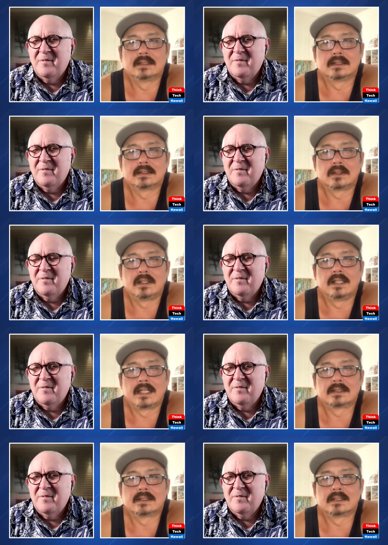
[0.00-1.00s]
Speaker 1: is
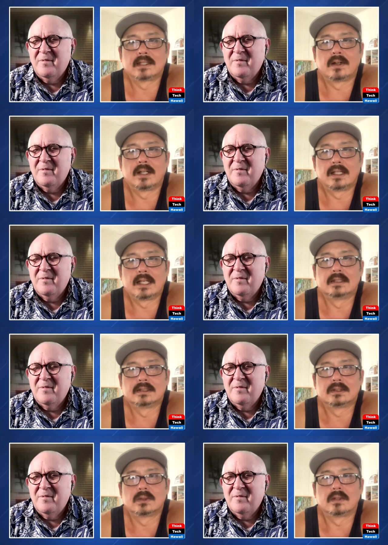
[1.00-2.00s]
unnecessary and that
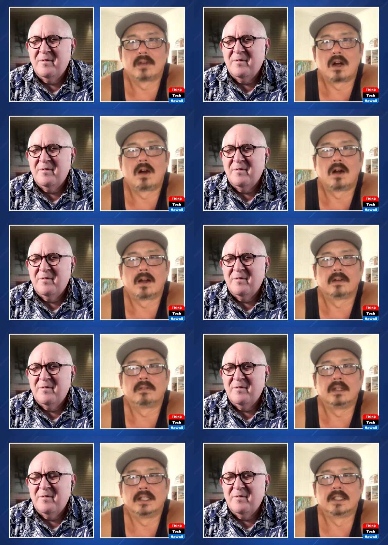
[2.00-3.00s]
is sort of a hard
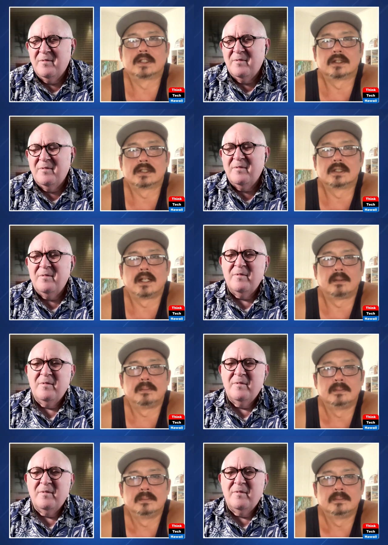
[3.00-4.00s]
initial step
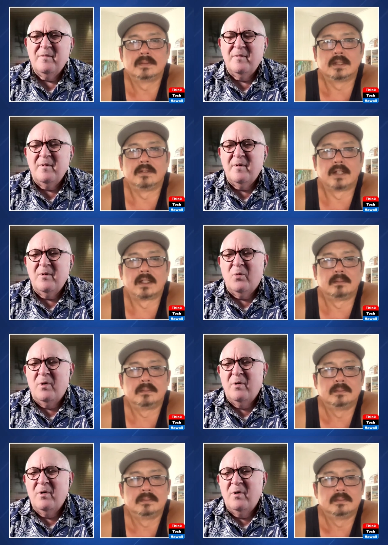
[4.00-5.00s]
to
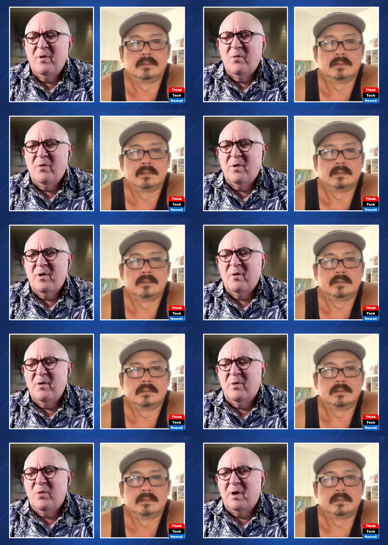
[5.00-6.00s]
Speaker 2: develop well,
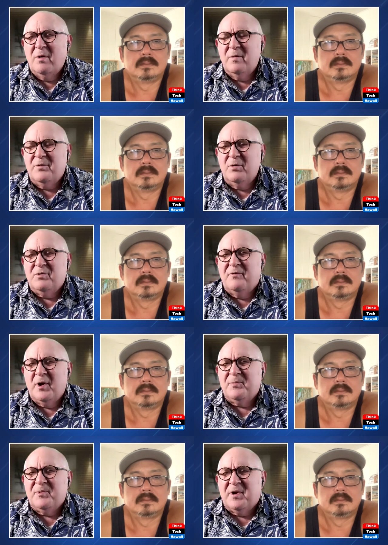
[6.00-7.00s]
oh, well do you
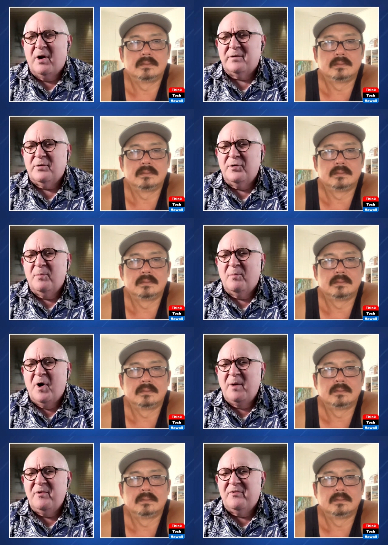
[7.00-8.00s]
develop the character in your
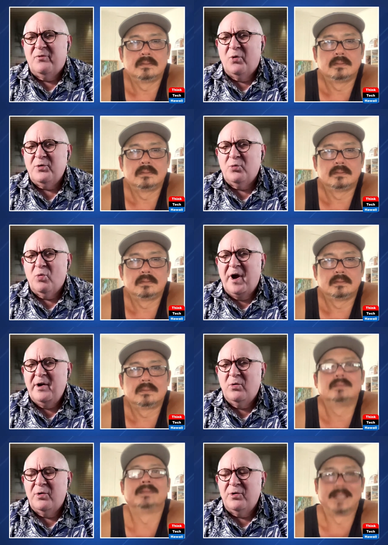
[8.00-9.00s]
mind before you write
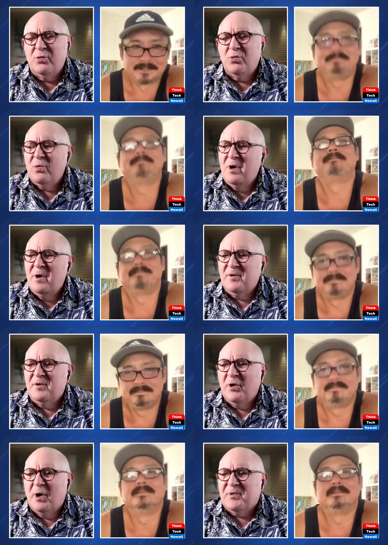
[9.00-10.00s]
or do you
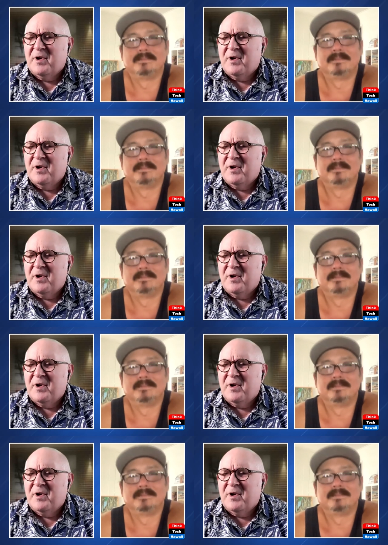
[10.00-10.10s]
develop the